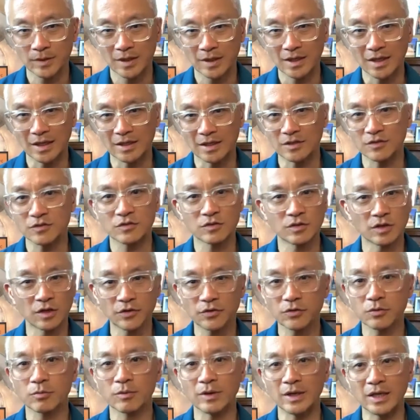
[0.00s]
And it's
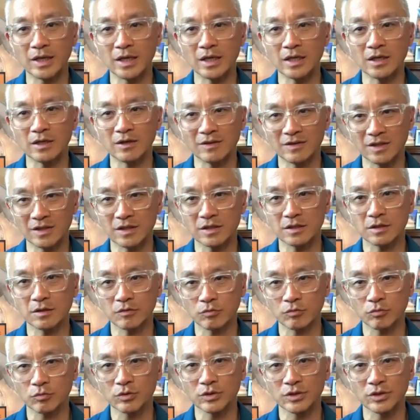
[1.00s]
another way, I think,
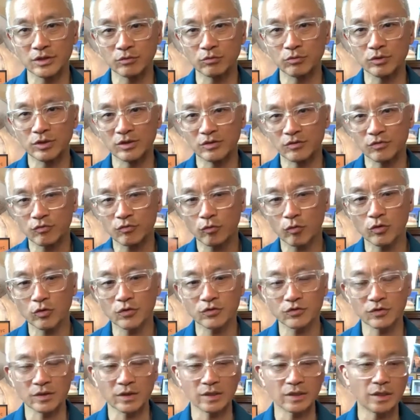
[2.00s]
of really
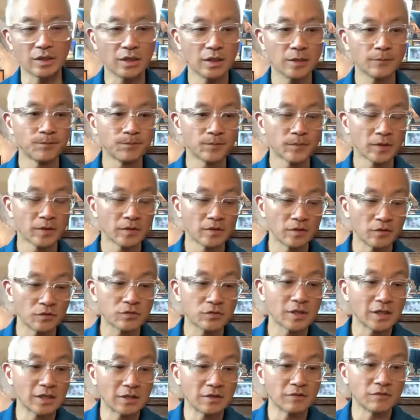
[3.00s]
reinforcing this
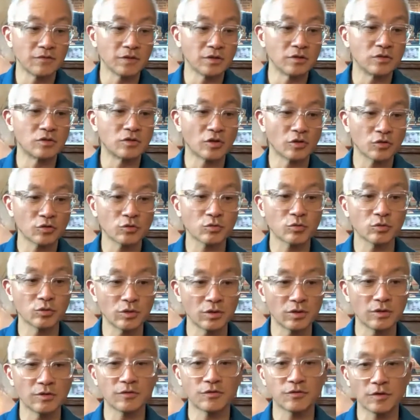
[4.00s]
kind of
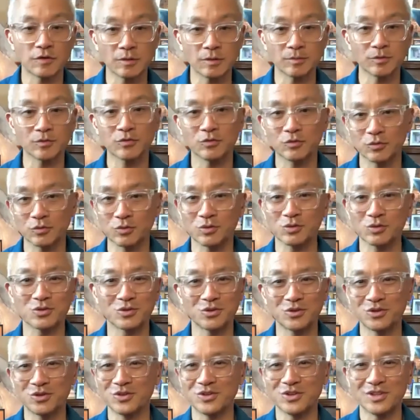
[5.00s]
industrial,
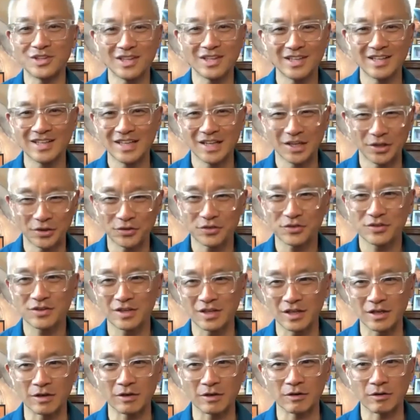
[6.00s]
pharmaceutical,
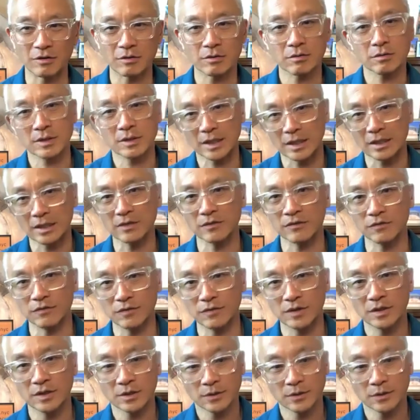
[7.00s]
healthcare kind of,